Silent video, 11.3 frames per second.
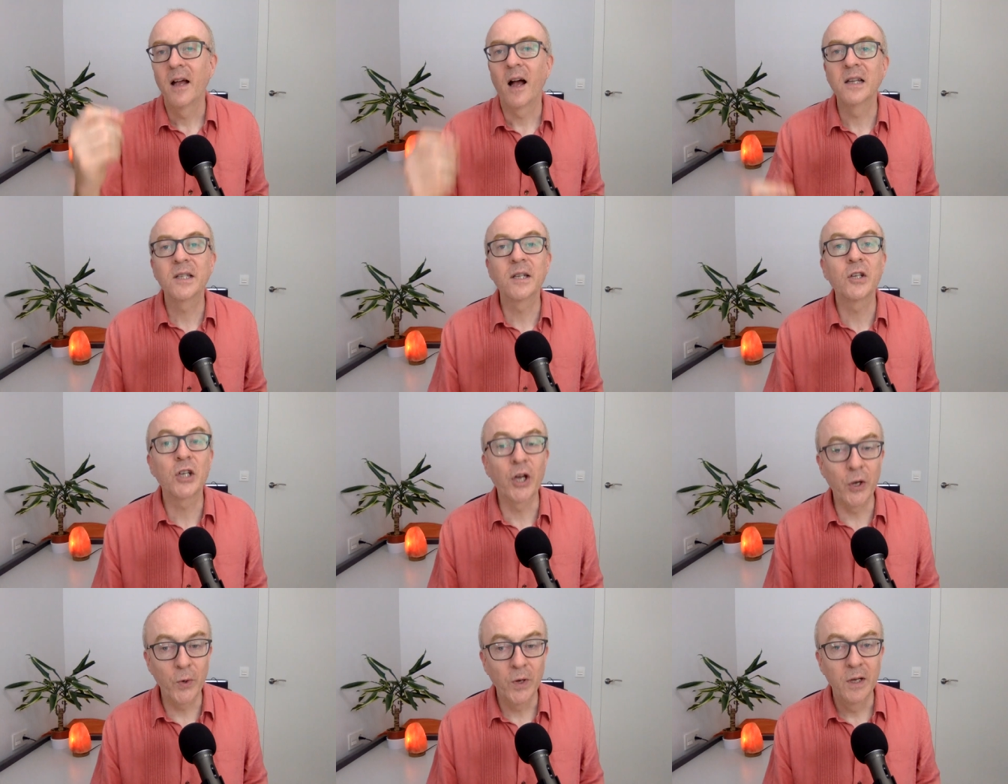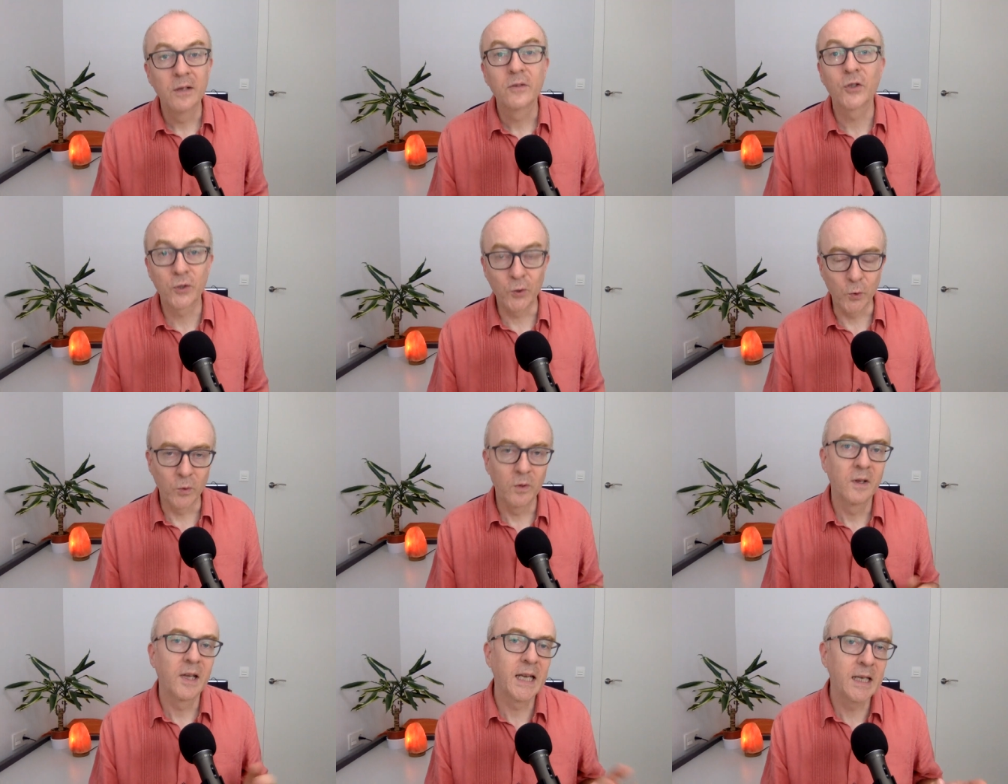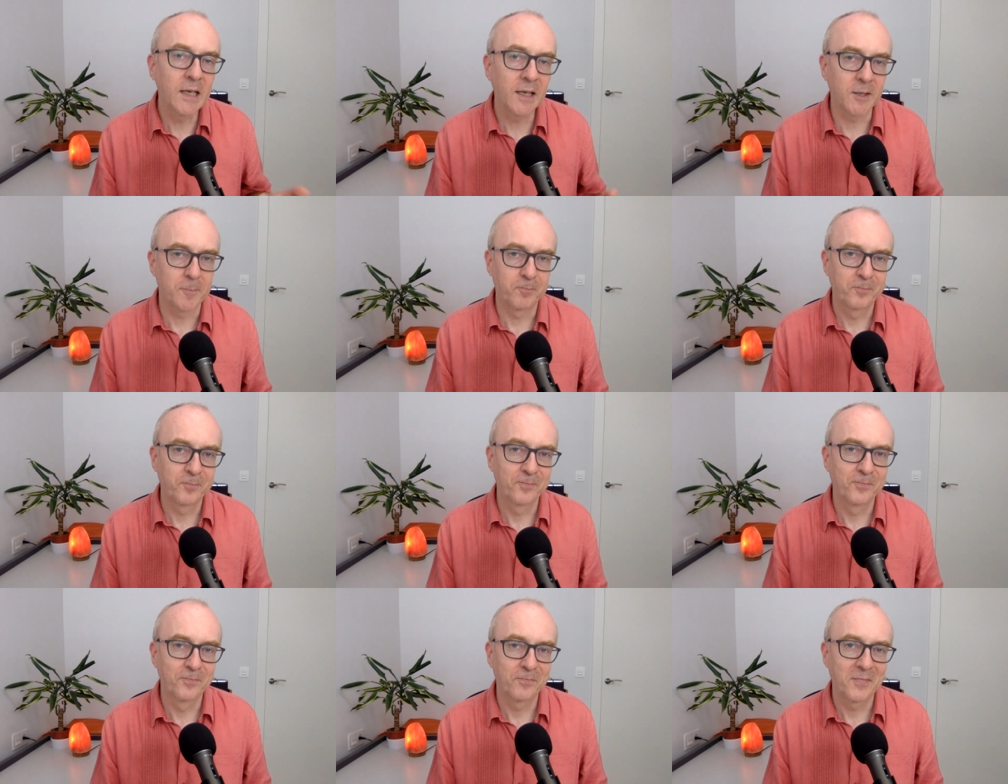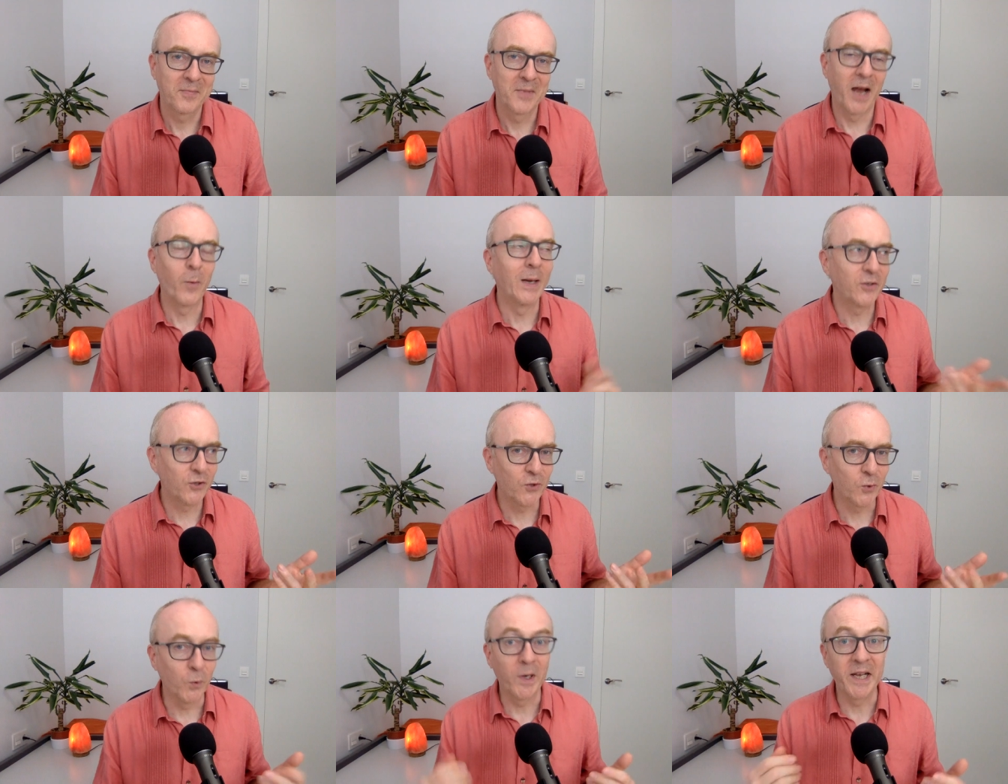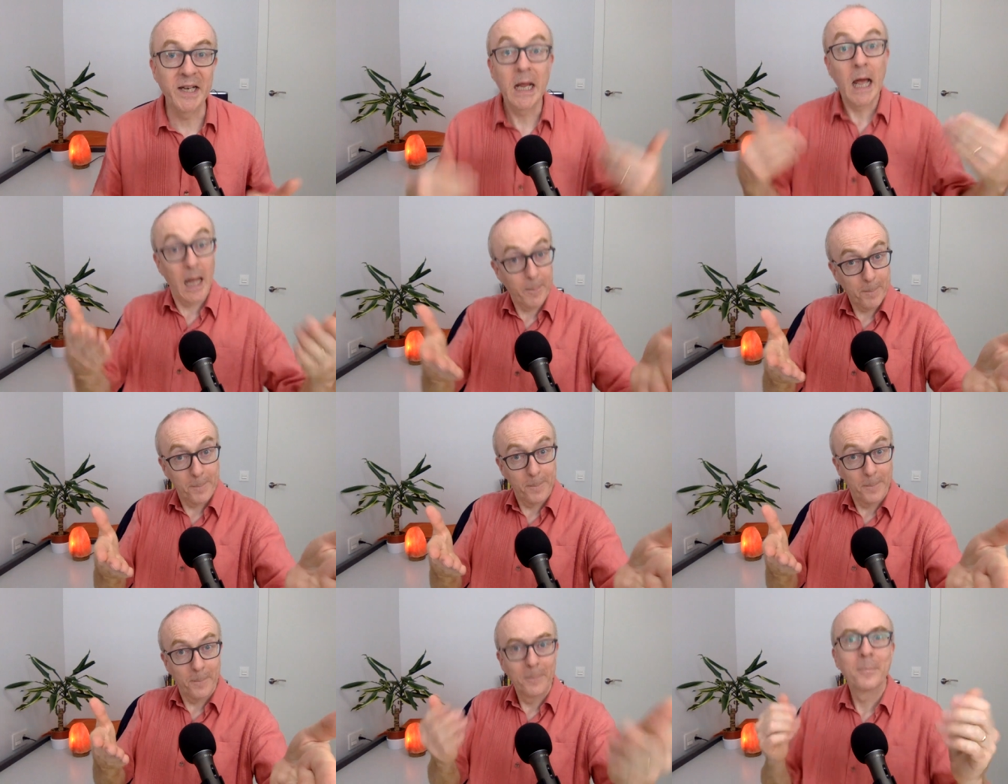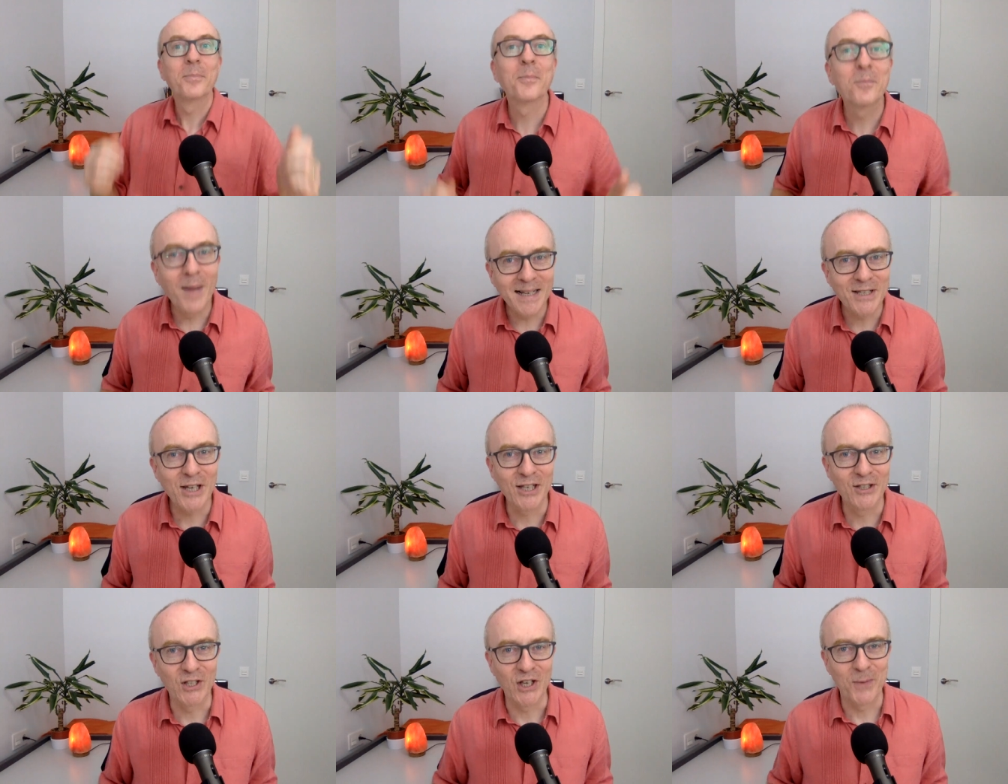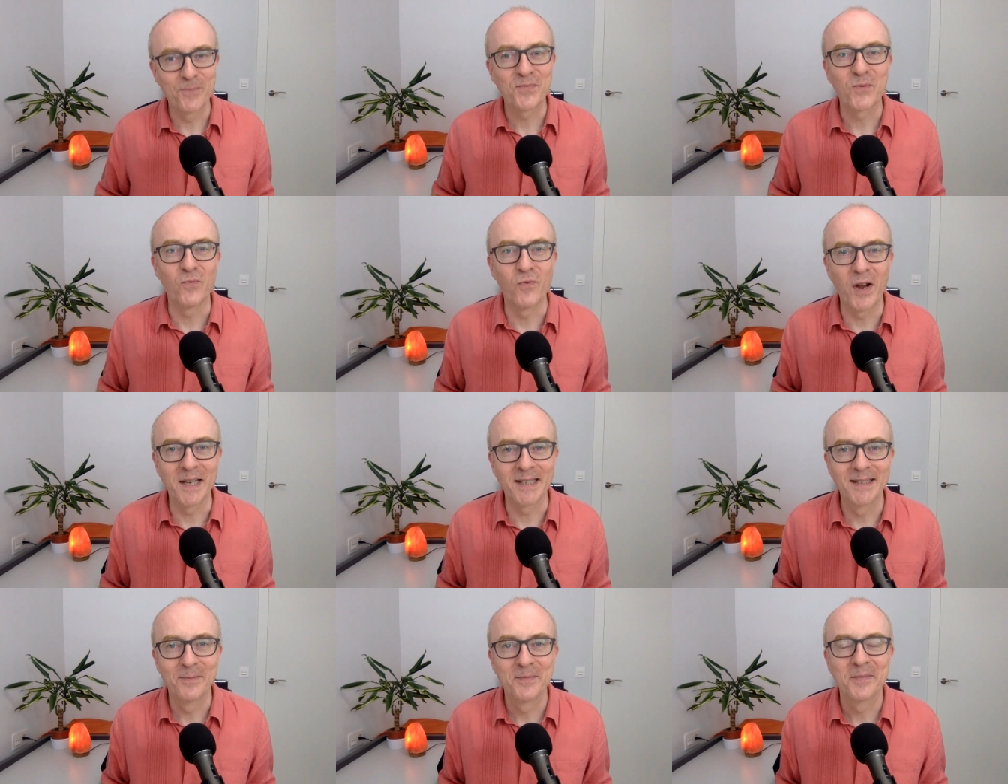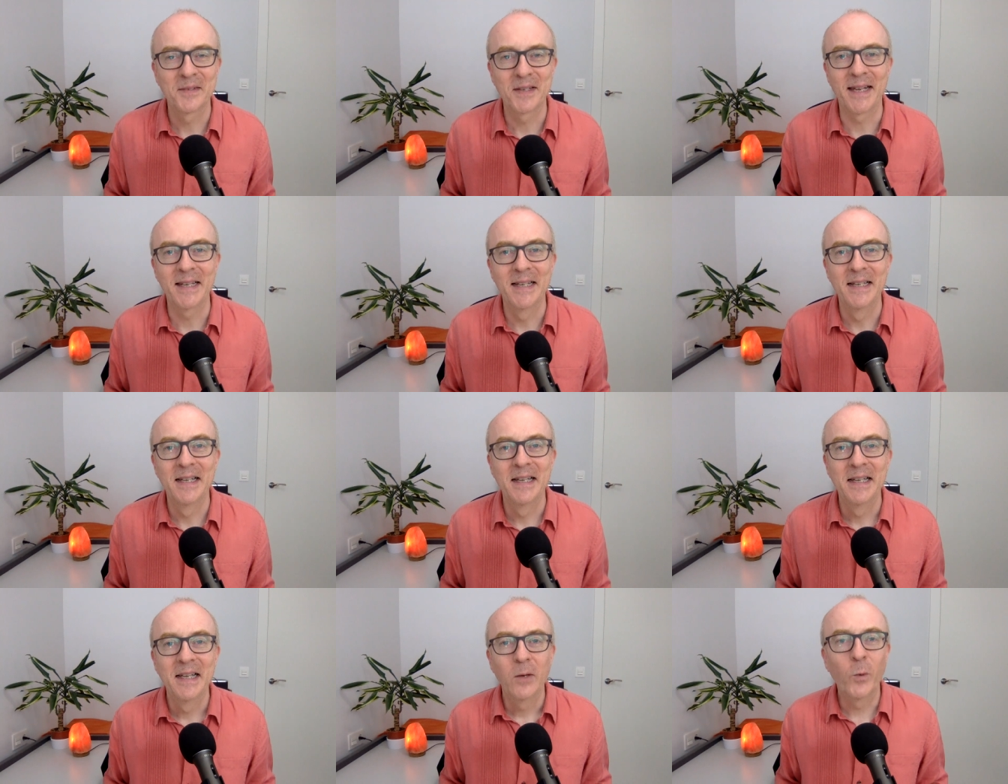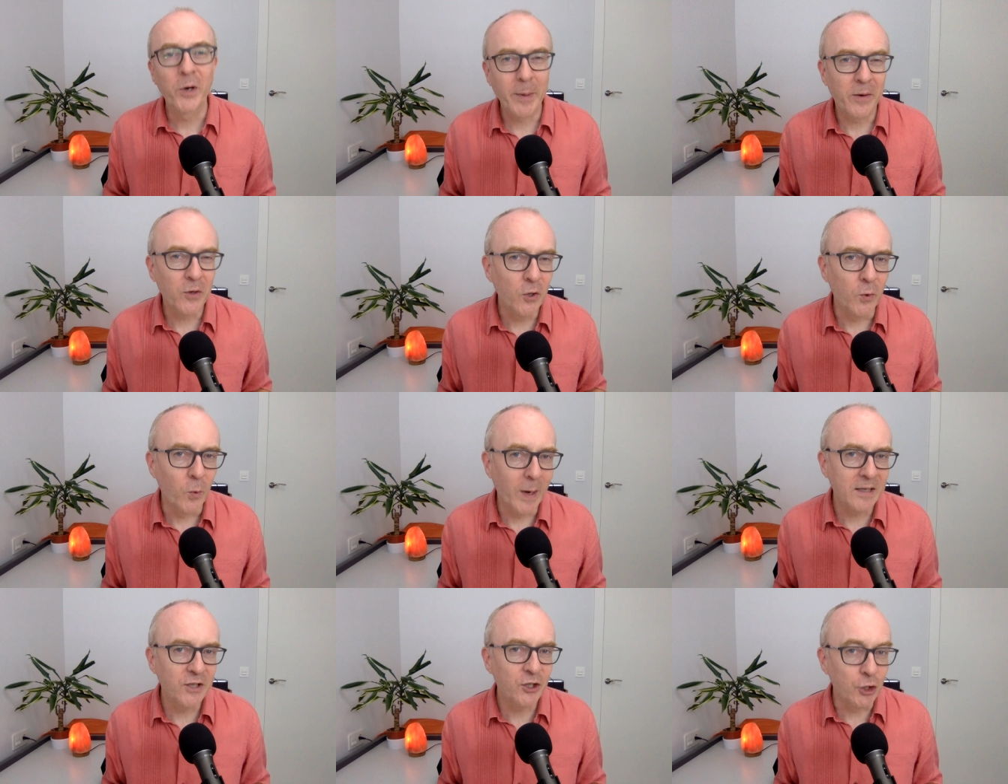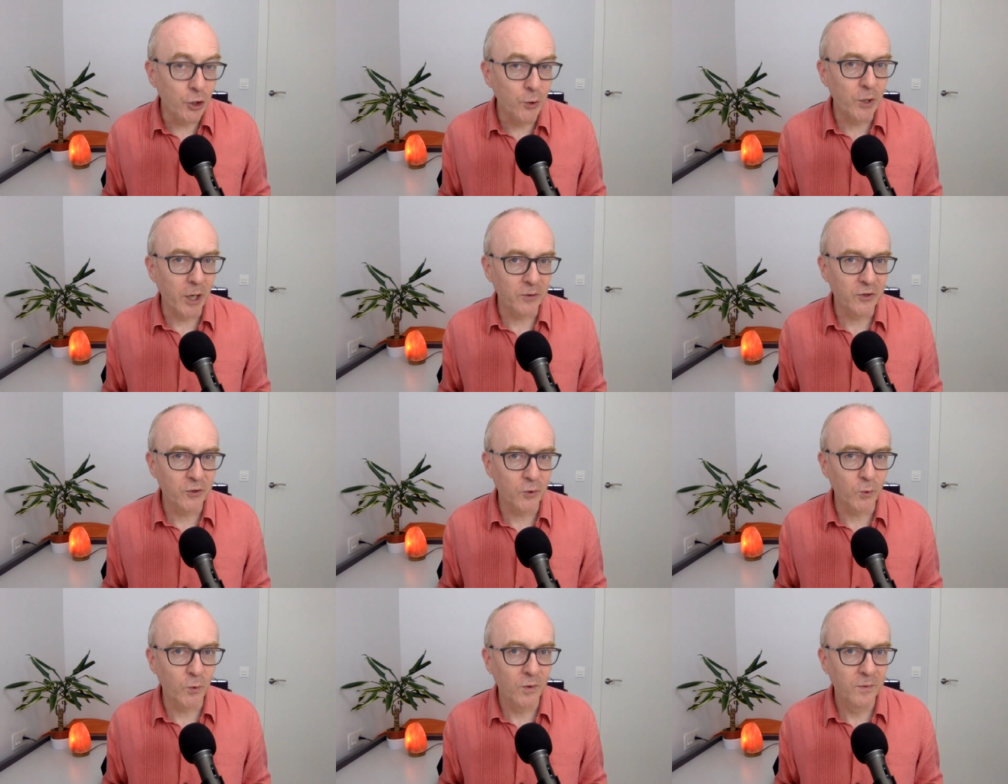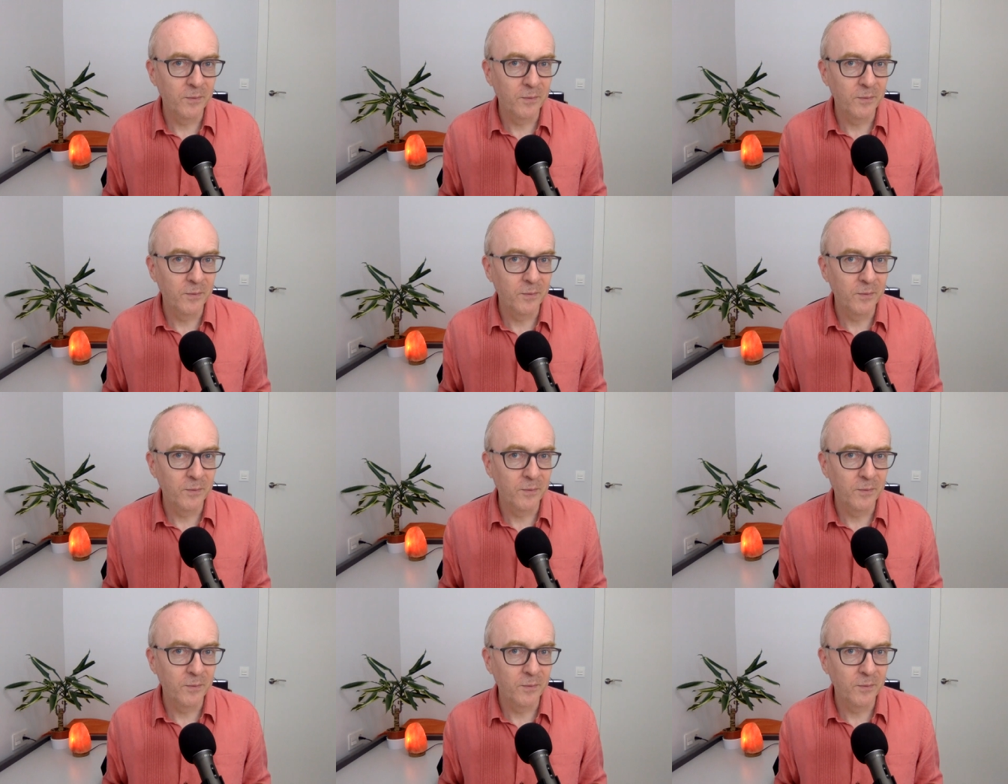I didn't go to school in London. I went to school in Manchester. Right. Okay. What about you? Where did you go to school?